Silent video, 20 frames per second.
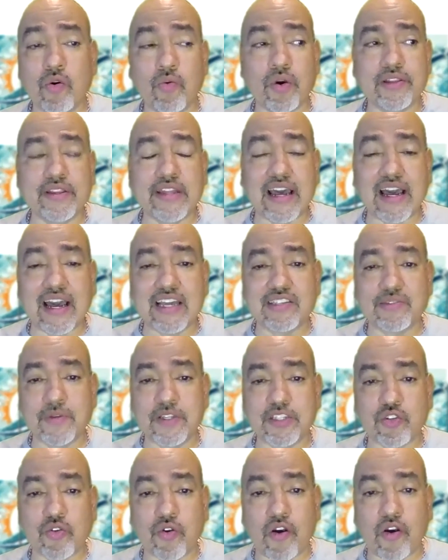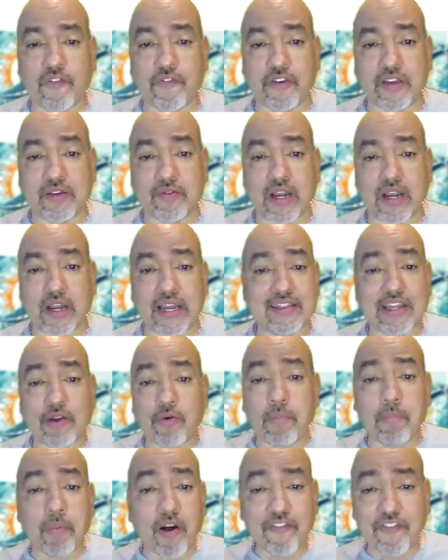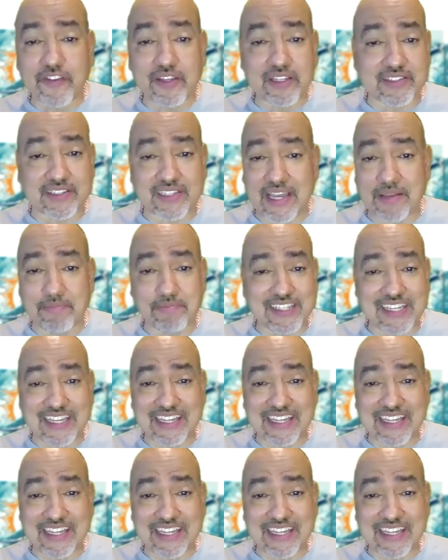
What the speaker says: who won the Heisman Trophy, right? They were both on the same